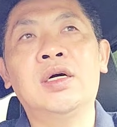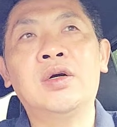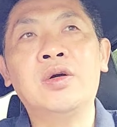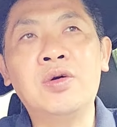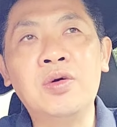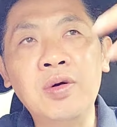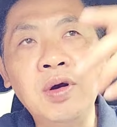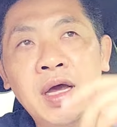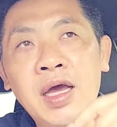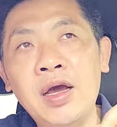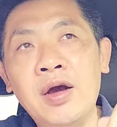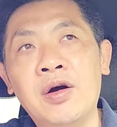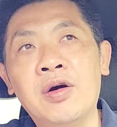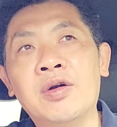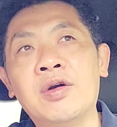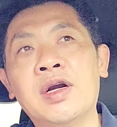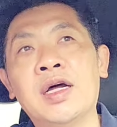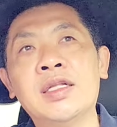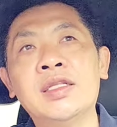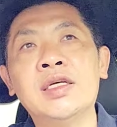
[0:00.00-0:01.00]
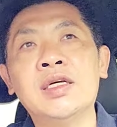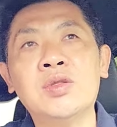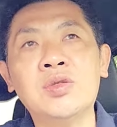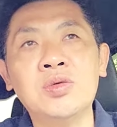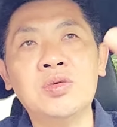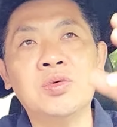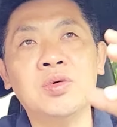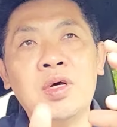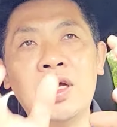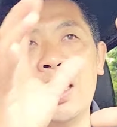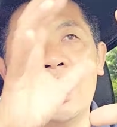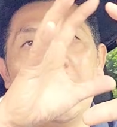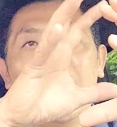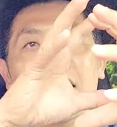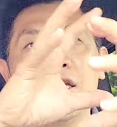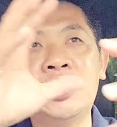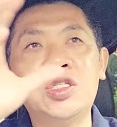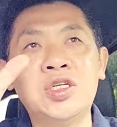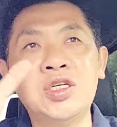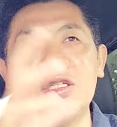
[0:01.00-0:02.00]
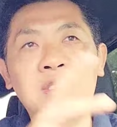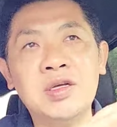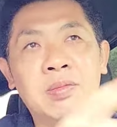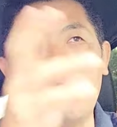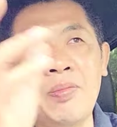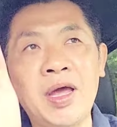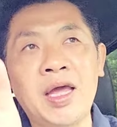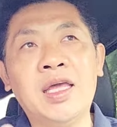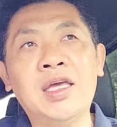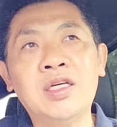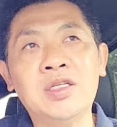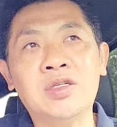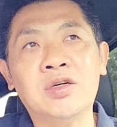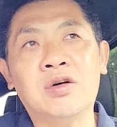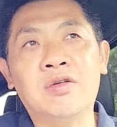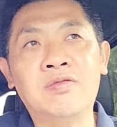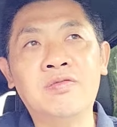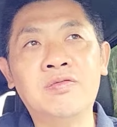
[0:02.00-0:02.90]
cold air, or rather to exchange the package of